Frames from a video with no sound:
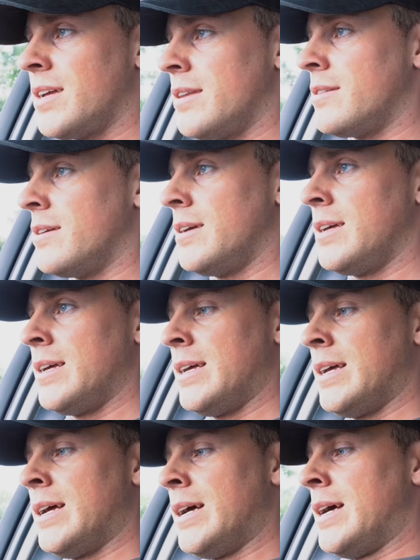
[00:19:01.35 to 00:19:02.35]
than
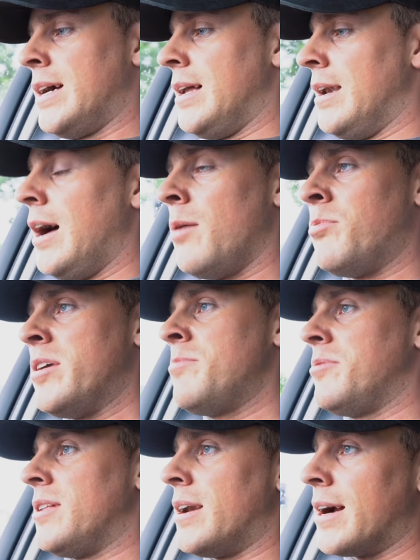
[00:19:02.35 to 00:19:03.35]
a lot of
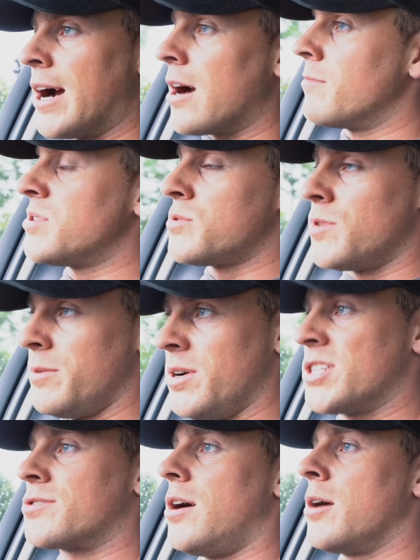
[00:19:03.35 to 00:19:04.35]
people, and arms is one of
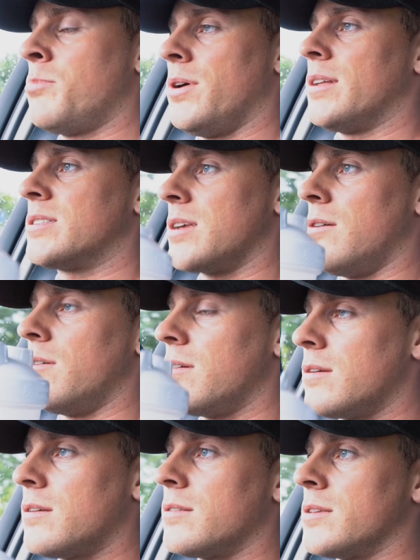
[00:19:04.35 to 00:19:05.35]
my strong points. So
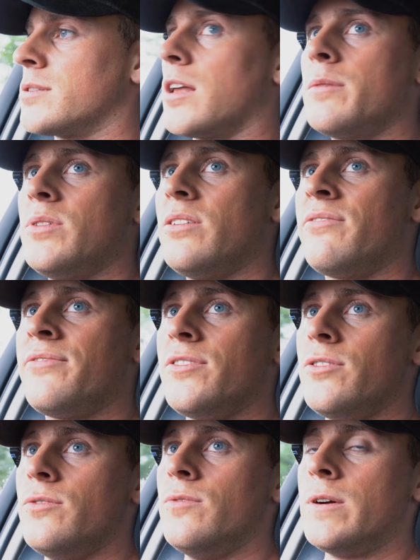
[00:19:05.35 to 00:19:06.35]
there's going to be a
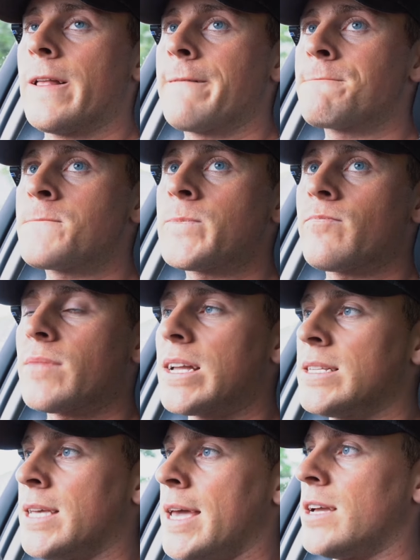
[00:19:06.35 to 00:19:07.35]
few
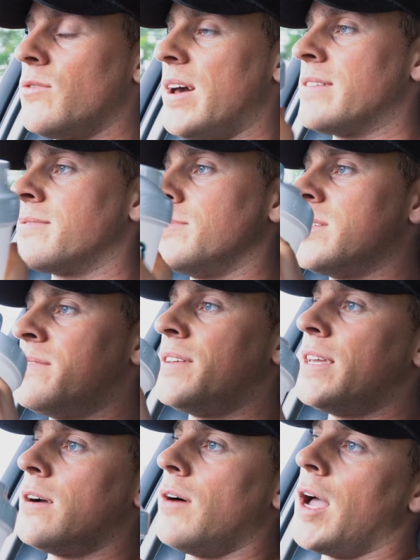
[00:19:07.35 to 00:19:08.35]
takeaways from this
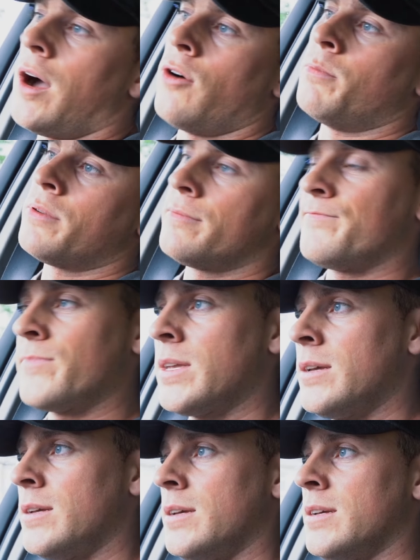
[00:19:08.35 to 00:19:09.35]
video, I hope.
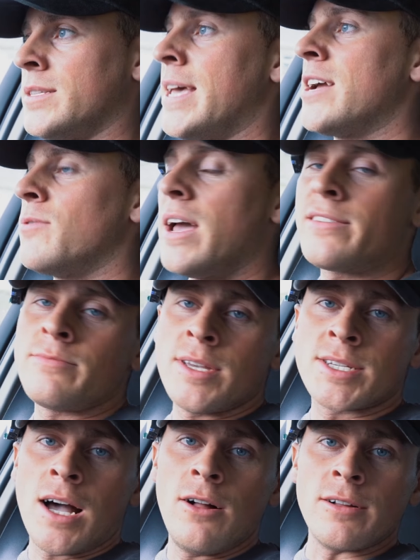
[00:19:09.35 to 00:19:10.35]
Takeaways from
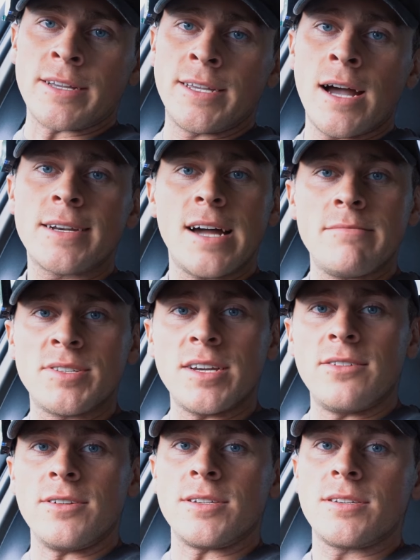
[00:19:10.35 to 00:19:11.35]
this whole goddamn
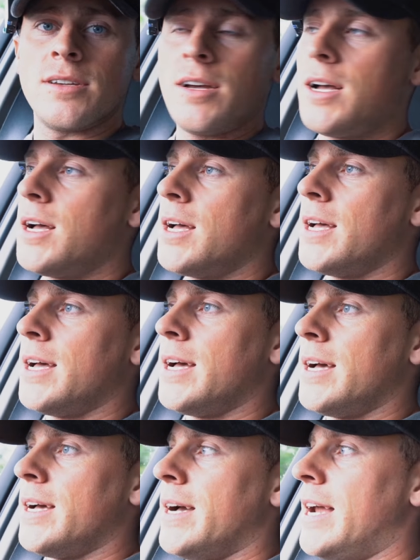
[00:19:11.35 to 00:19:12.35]
series.
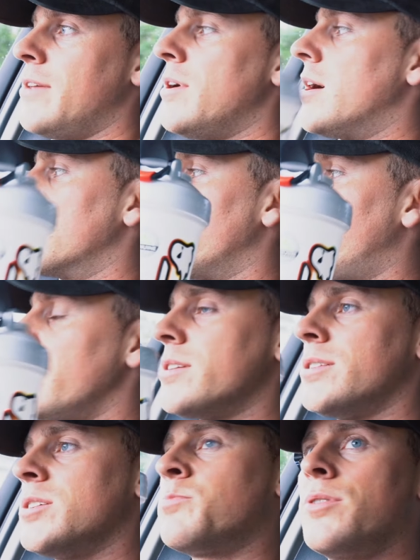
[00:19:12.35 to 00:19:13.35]
Anyway, I'm going to
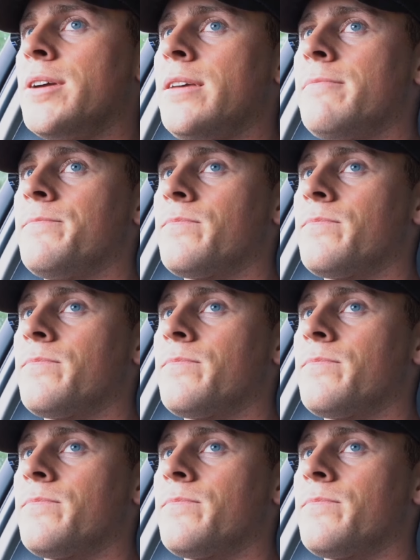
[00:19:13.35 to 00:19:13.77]
finish this pre.